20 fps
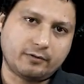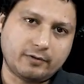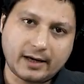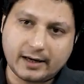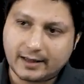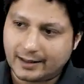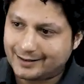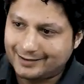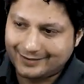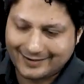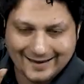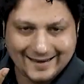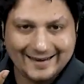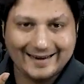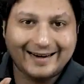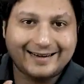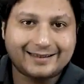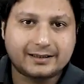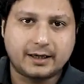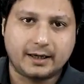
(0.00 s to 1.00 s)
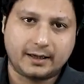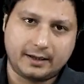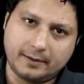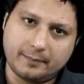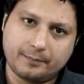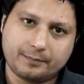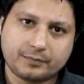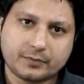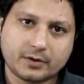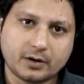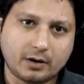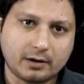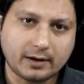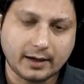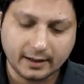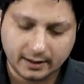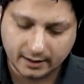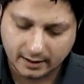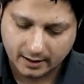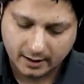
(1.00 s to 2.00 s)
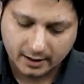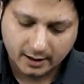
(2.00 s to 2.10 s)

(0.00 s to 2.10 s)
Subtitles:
where it is erected. All right.